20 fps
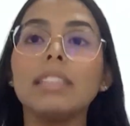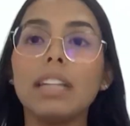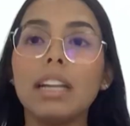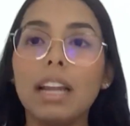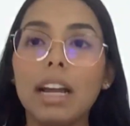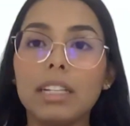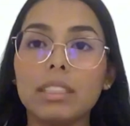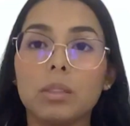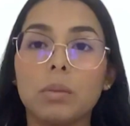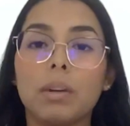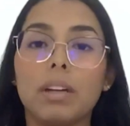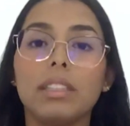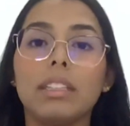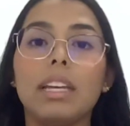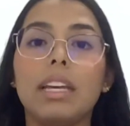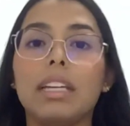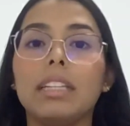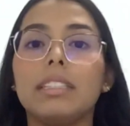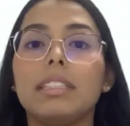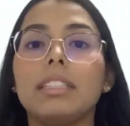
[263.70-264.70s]
last one
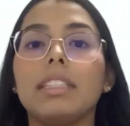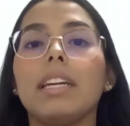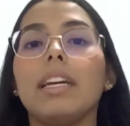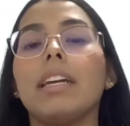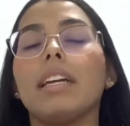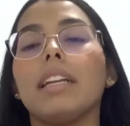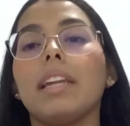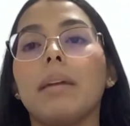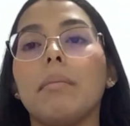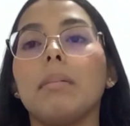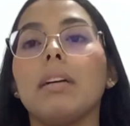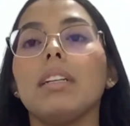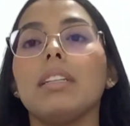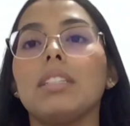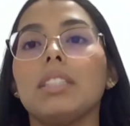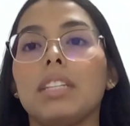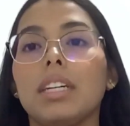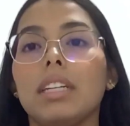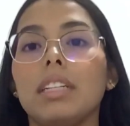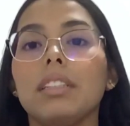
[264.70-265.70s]
is the climate
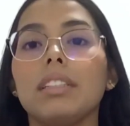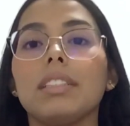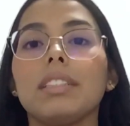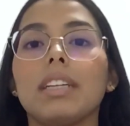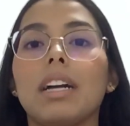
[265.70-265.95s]
change,